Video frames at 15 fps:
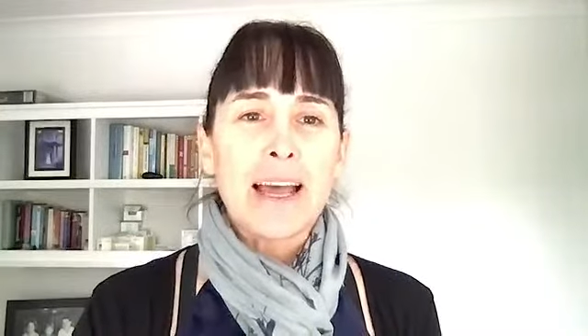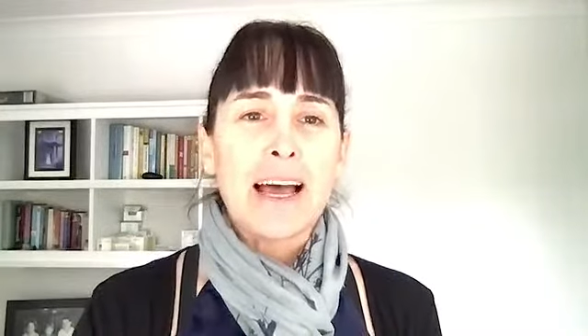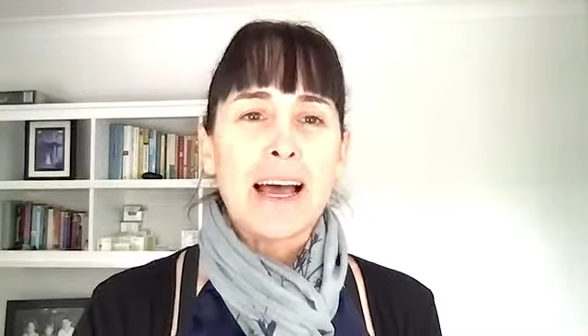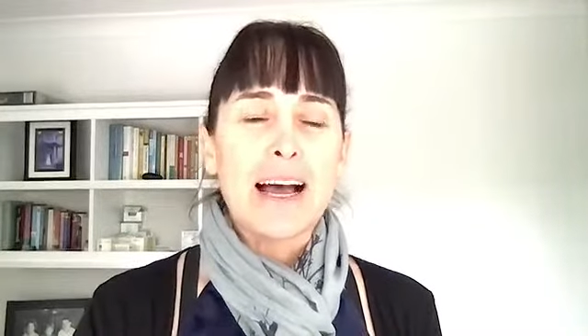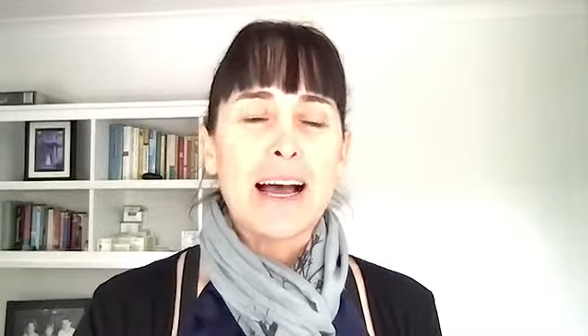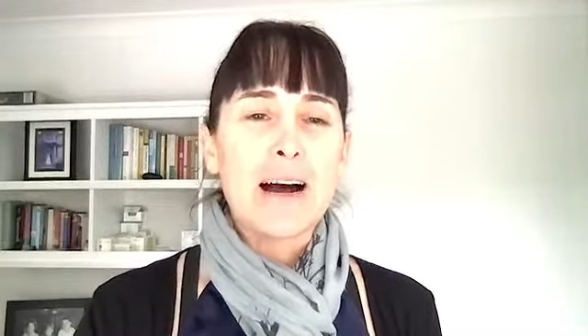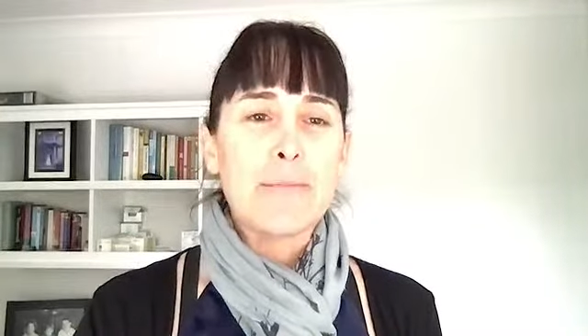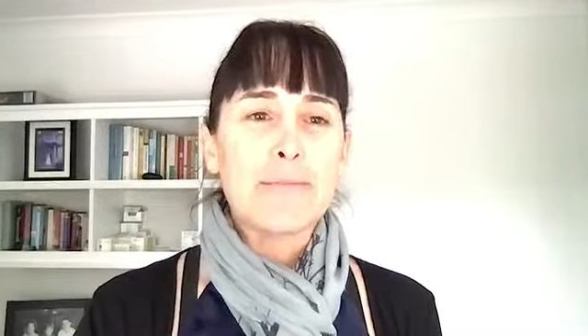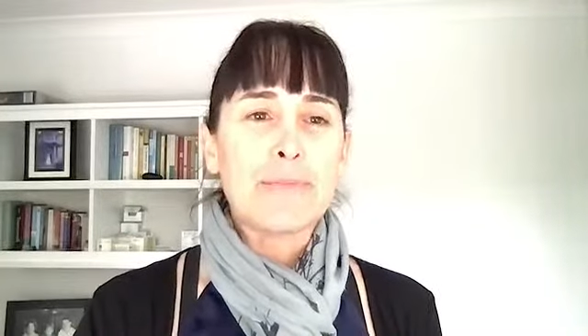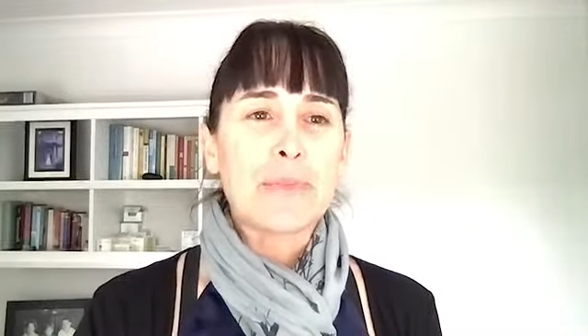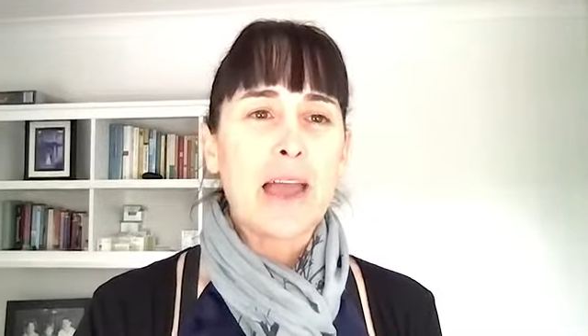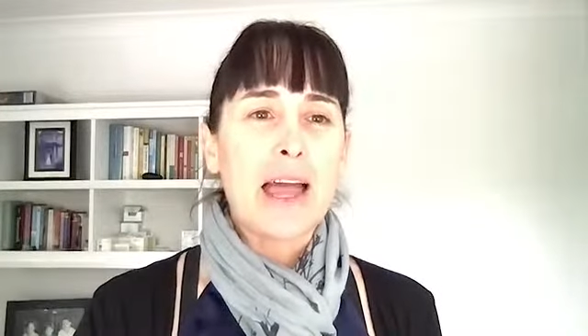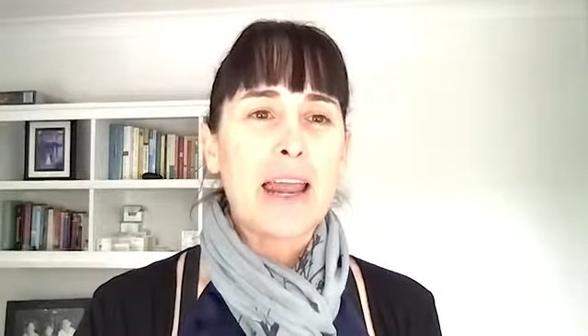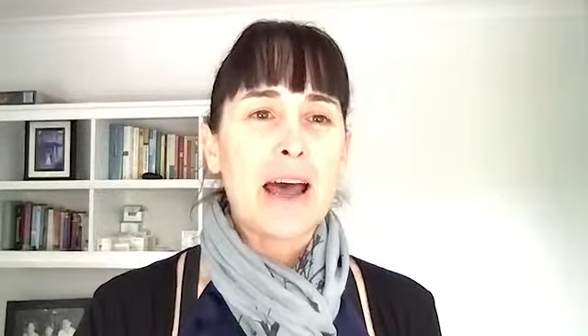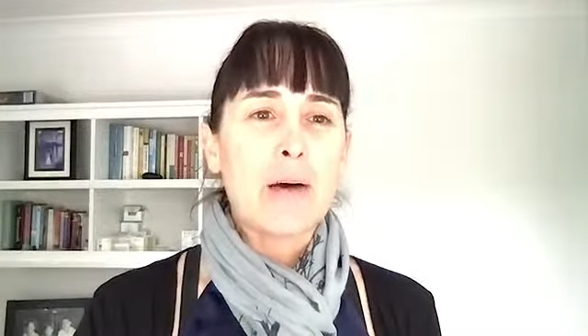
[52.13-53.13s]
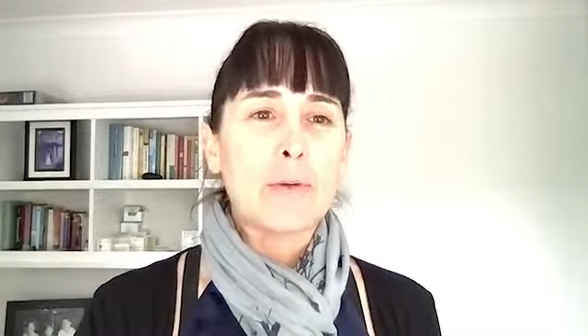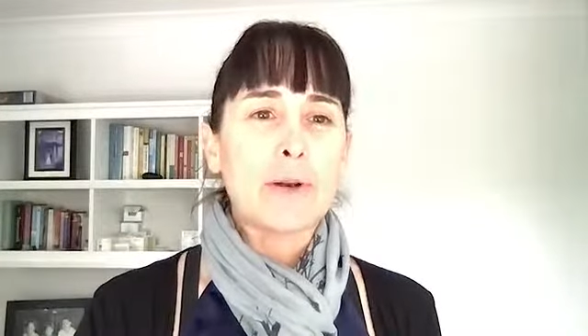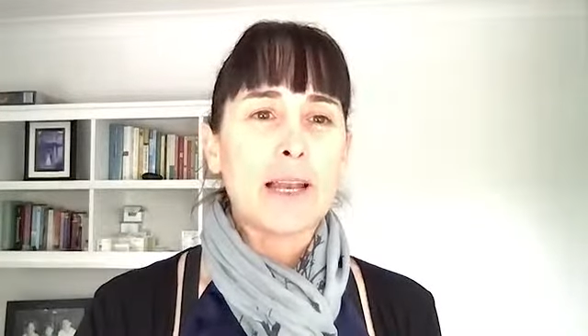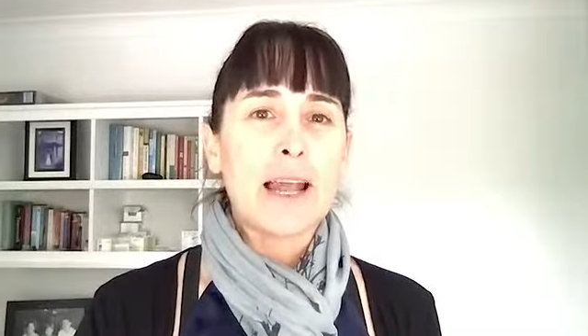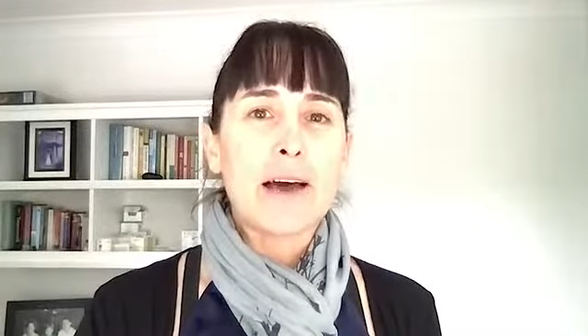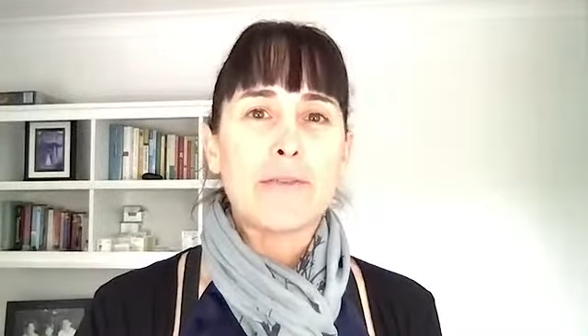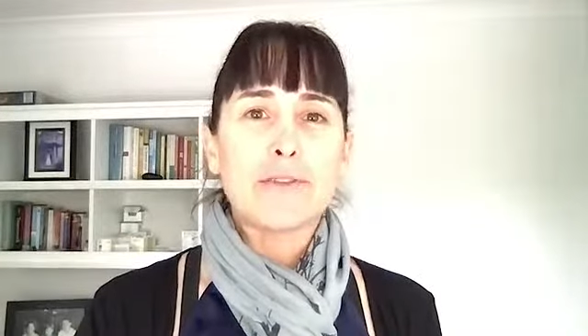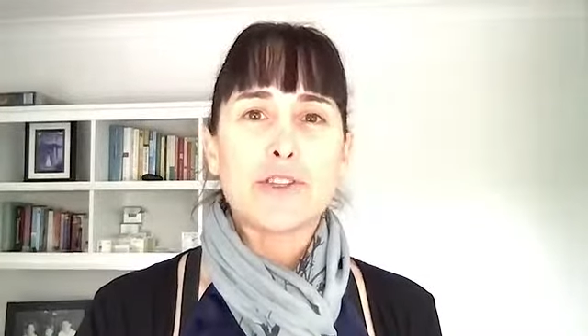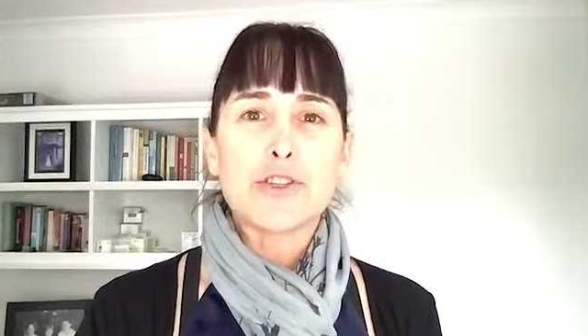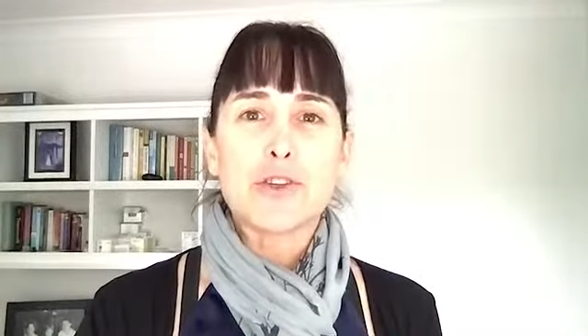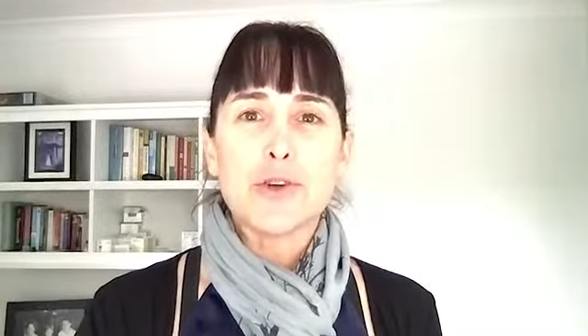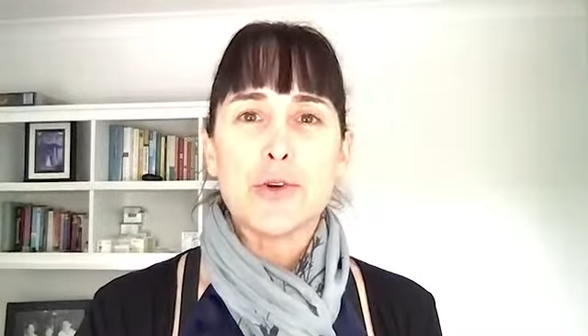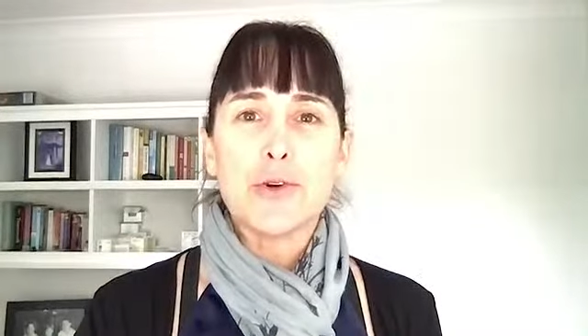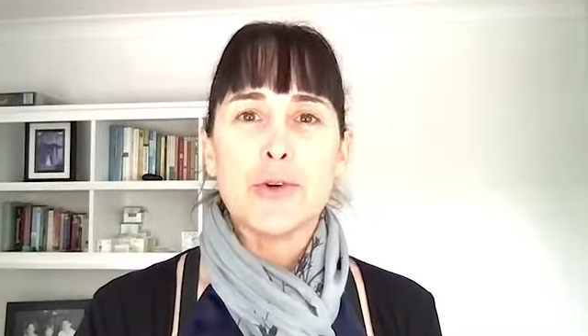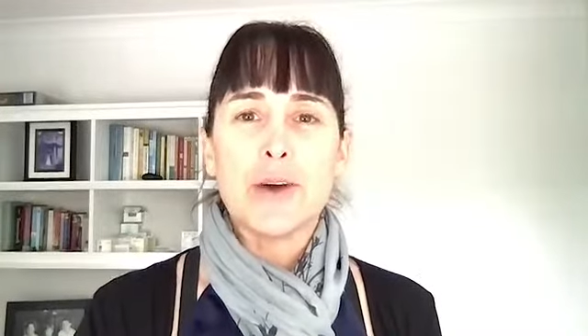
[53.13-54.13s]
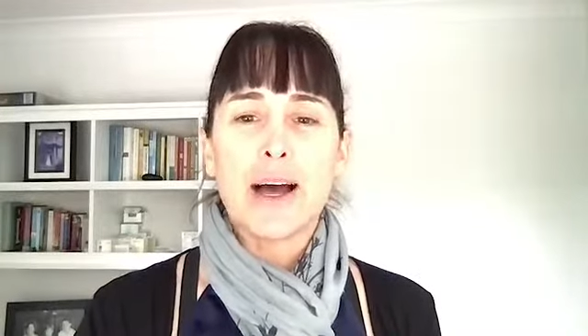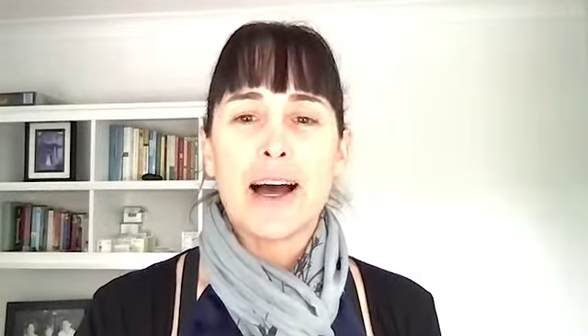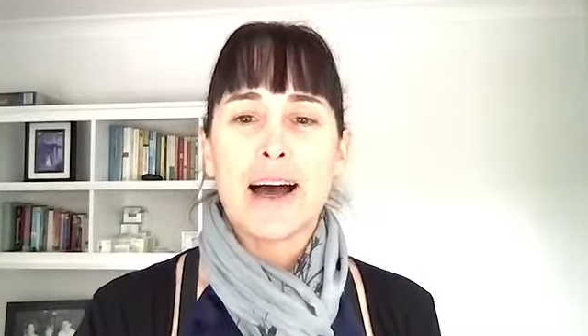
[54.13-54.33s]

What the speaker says: And I would love to,